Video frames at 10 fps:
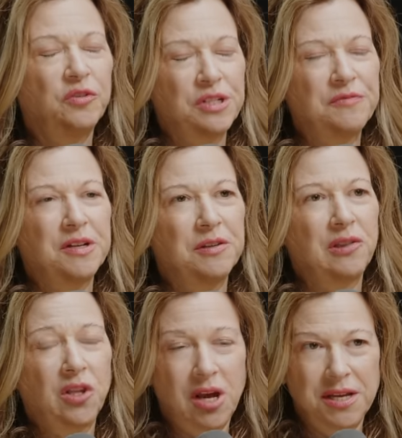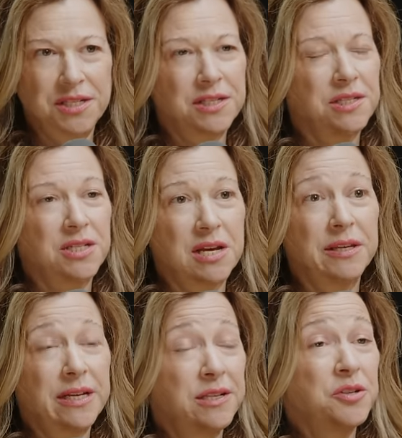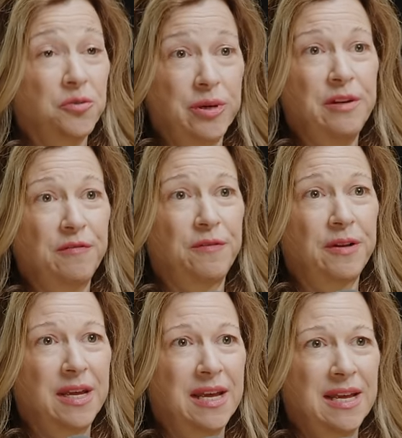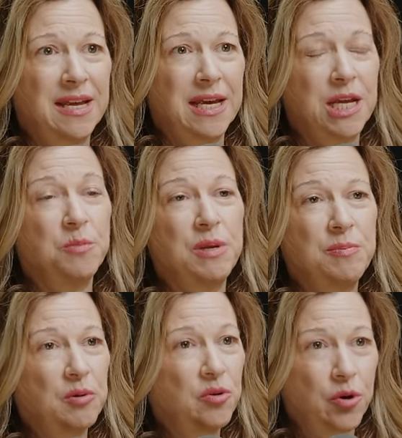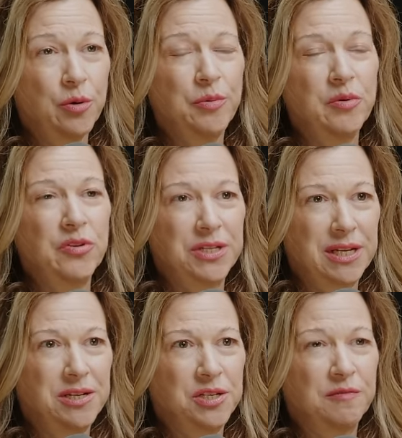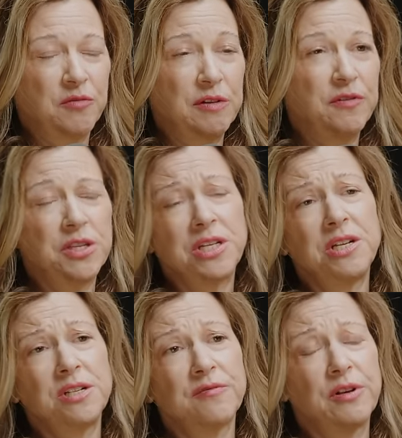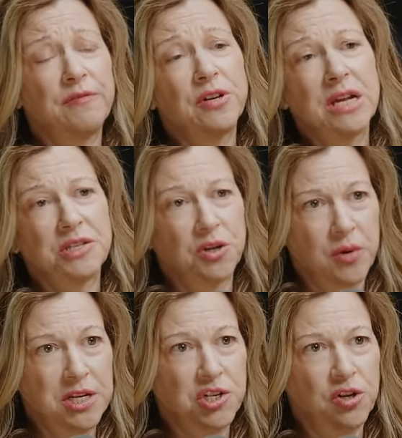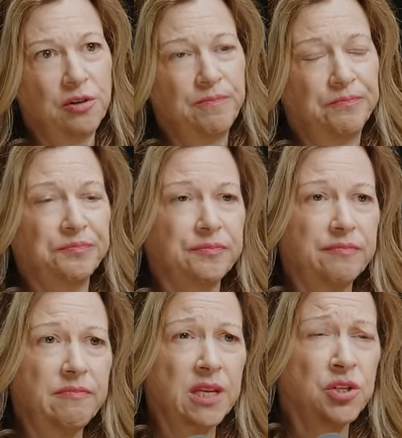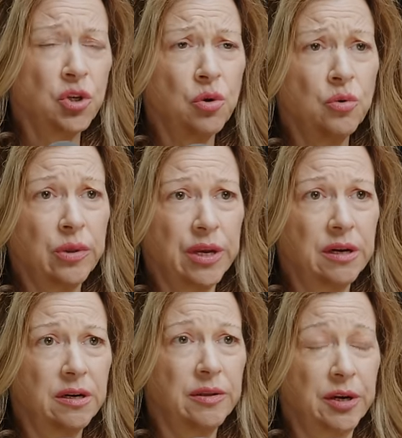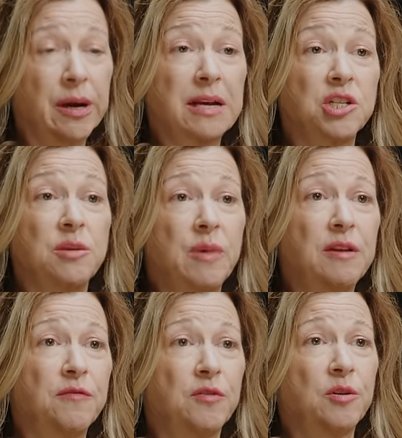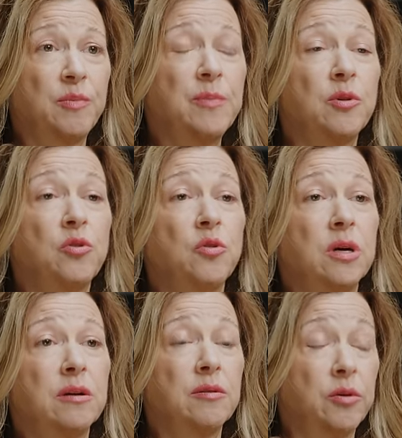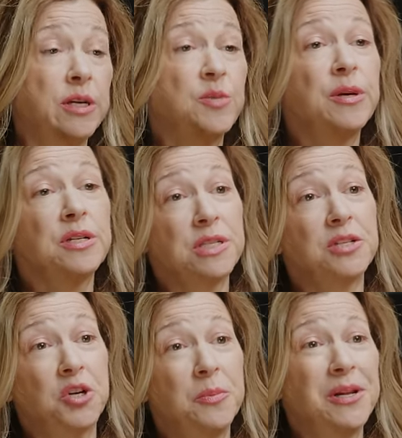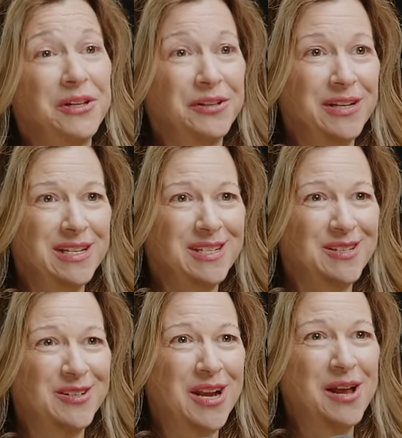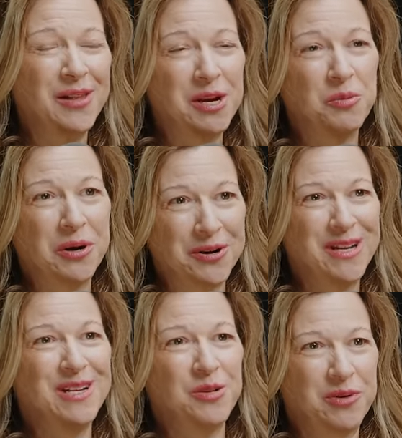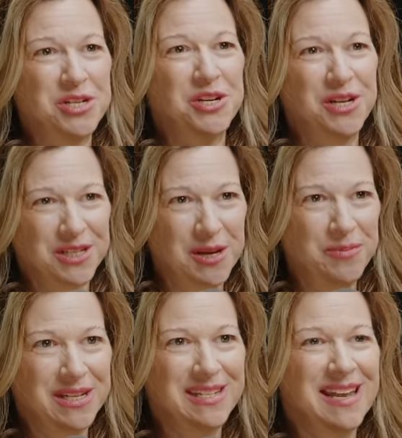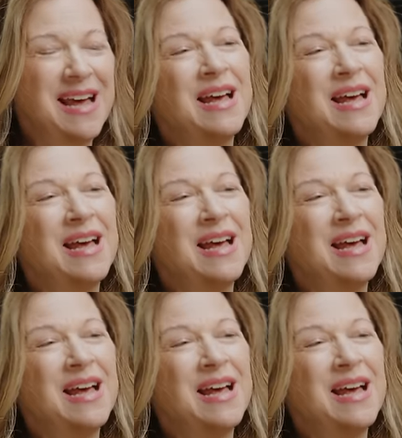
Well, first of all, loss is exactly it. It's grief. And people go through the stages of grief. And the stages of grief are not sequential. So they're they're actually meant for people who are who are experiencing terminal illness, denial, anger, bargaining, depression, acceptance.